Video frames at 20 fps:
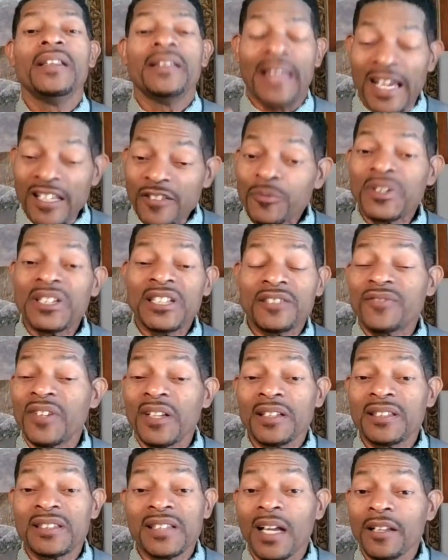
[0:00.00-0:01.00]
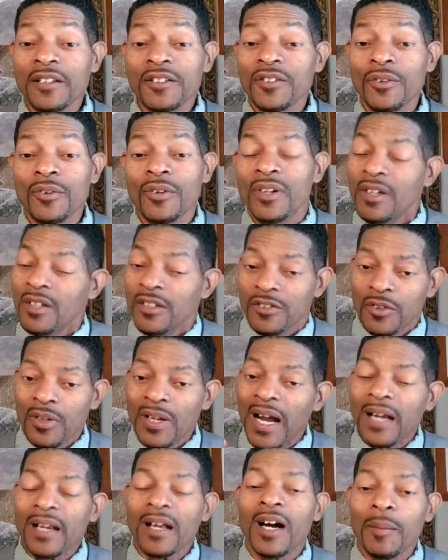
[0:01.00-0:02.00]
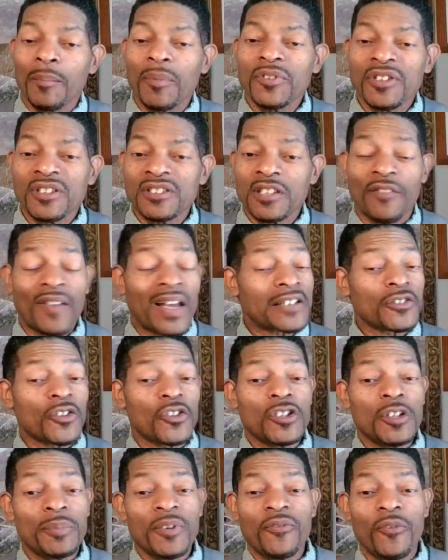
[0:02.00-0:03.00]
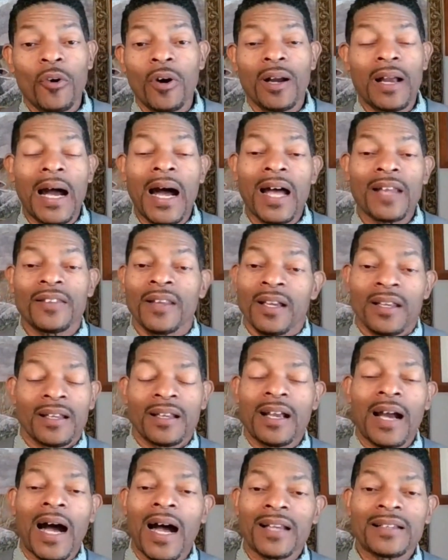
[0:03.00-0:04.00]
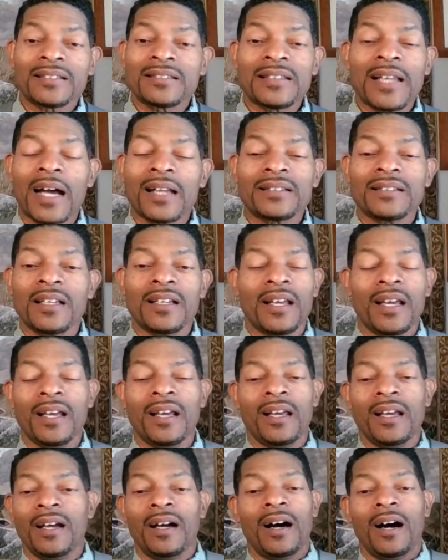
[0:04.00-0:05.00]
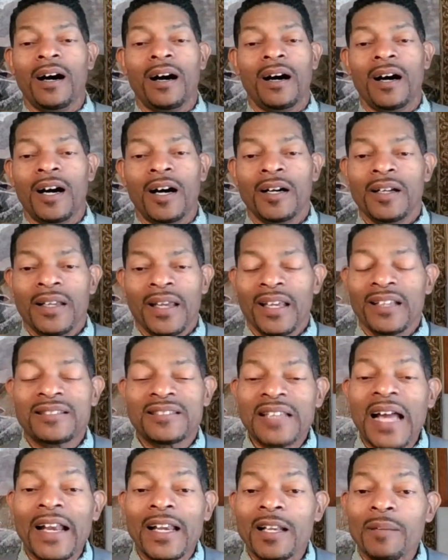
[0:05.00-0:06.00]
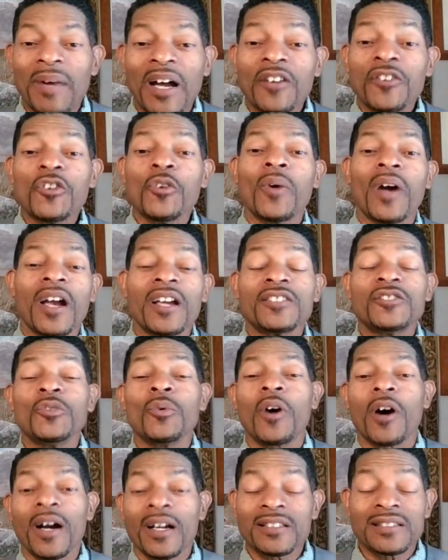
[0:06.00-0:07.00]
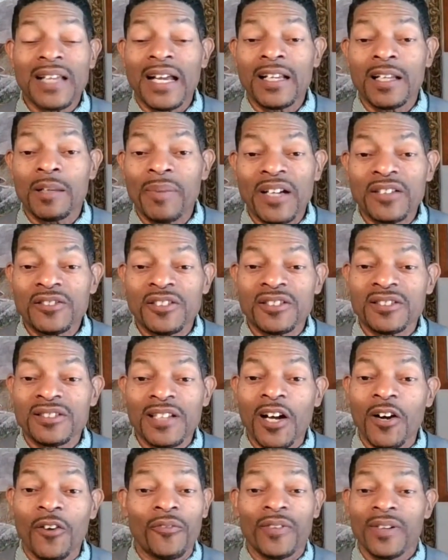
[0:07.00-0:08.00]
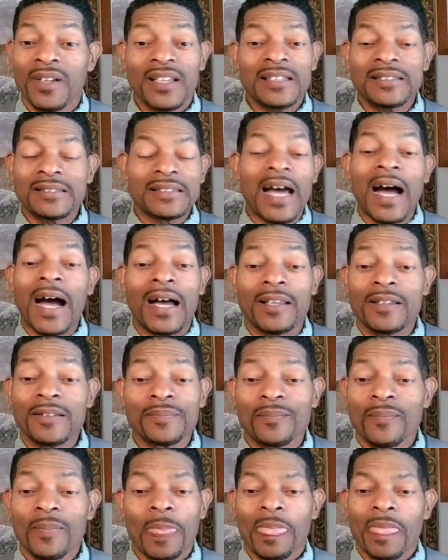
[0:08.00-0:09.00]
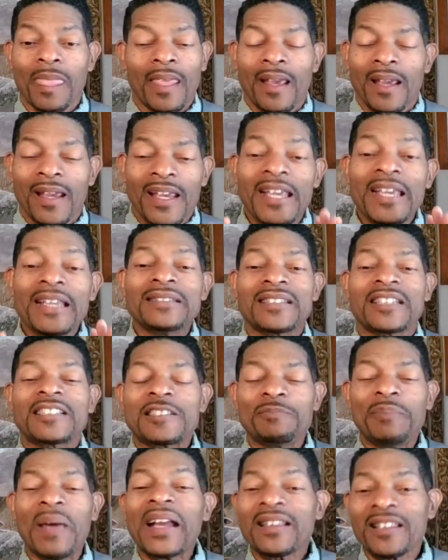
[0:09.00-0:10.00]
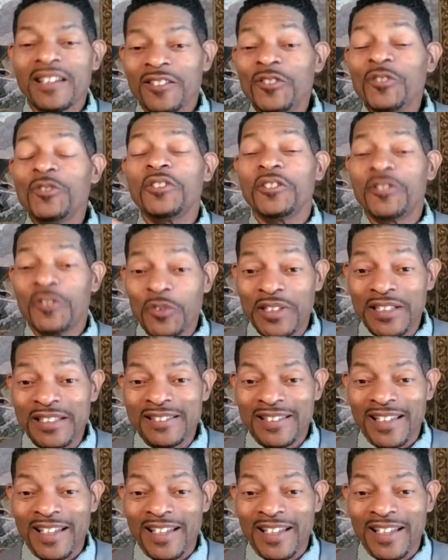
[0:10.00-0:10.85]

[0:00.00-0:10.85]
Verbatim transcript: That's what he's really telling you. You got to humble yourself. I told you before, God God is not uh, uh, uh, uh, excited about you as you are excited about yourself. He's not. He's expecting you to do these